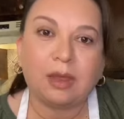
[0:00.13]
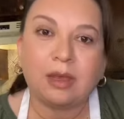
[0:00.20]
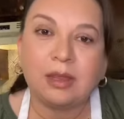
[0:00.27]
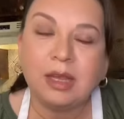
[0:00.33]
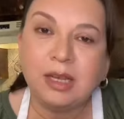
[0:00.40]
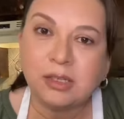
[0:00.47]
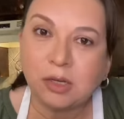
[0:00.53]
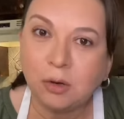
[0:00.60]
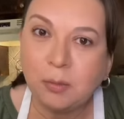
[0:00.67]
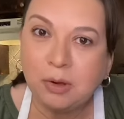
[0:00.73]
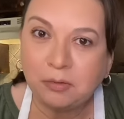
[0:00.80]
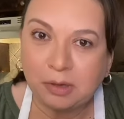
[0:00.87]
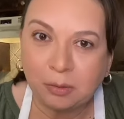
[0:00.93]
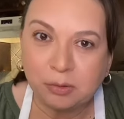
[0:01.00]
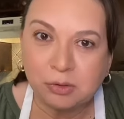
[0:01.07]
These homemade
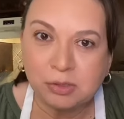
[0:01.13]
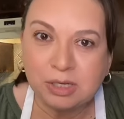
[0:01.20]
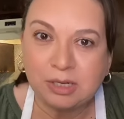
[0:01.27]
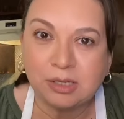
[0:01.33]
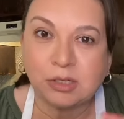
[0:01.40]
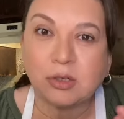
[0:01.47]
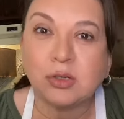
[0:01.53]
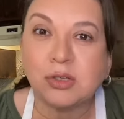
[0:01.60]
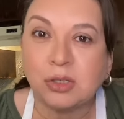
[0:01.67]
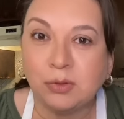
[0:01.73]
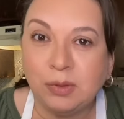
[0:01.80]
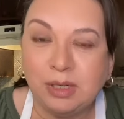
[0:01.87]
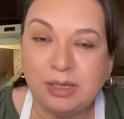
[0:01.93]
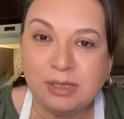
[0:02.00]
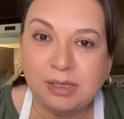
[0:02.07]
flour tortillas are so
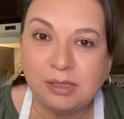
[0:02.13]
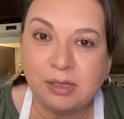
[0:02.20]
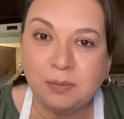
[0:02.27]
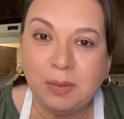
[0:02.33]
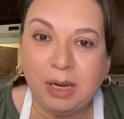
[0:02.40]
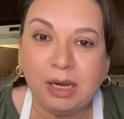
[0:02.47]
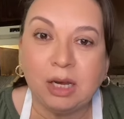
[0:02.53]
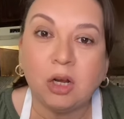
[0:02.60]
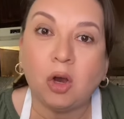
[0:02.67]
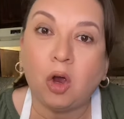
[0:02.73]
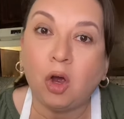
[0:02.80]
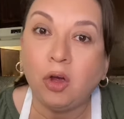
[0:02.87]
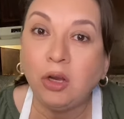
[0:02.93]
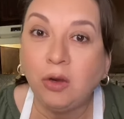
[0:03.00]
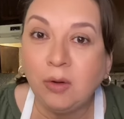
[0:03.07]
easy to make, and
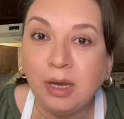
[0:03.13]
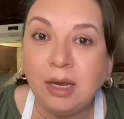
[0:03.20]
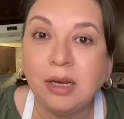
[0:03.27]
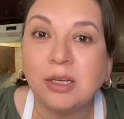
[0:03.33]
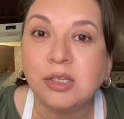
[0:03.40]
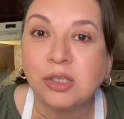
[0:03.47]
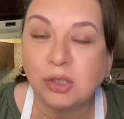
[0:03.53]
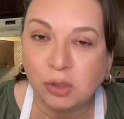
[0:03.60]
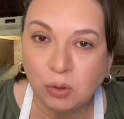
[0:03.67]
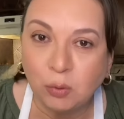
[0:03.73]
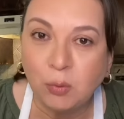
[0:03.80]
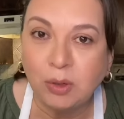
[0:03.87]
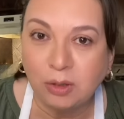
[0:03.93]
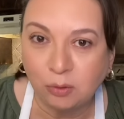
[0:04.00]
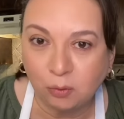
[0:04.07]
all you need is two
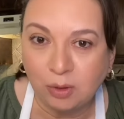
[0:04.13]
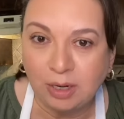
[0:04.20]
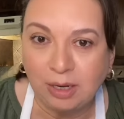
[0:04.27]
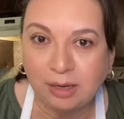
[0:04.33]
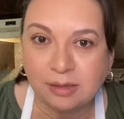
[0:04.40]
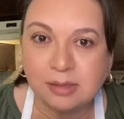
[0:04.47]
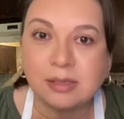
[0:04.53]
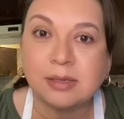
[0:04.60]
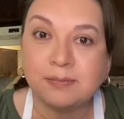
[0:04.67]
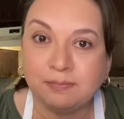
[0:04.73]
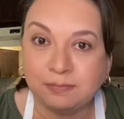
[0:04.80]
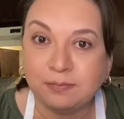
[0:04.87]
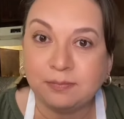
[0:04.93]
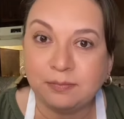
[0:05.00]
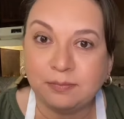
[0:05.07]
ingredients.
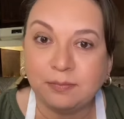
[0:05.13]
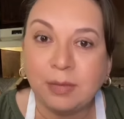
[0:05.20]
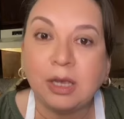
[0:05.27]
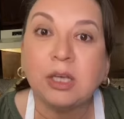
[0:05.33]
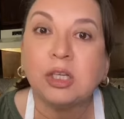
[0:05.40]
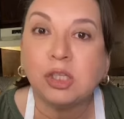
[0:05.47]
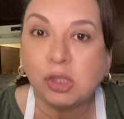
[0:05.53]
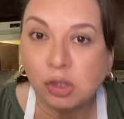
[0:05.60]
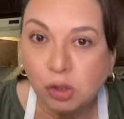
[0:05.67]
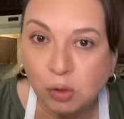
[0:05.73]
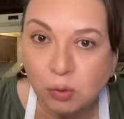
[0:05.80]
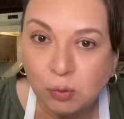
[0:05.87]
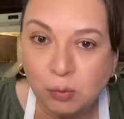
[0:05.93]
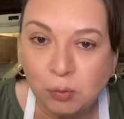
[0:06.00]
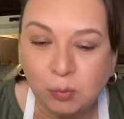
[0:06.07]

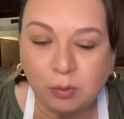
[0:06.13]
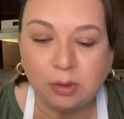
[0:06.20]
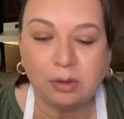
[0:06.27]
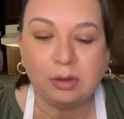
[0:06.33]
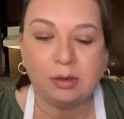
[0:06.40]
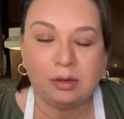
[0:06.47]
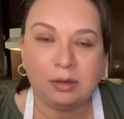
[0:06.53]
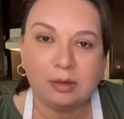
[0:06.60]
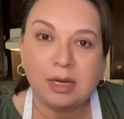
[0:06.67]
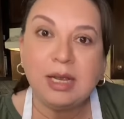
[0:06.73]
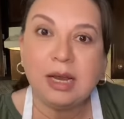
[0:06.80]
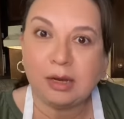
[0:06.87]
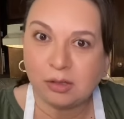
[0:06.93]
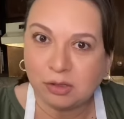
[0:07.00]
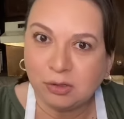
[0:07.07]
Two. And
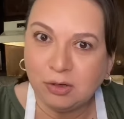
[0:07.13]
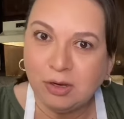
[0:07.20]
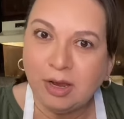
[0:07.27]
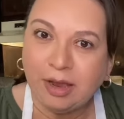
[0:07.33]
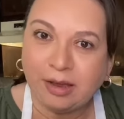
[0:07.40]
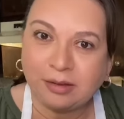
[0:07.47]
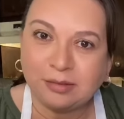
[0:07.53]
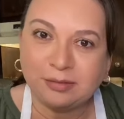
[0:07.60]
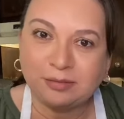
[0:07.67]
I'll show you how.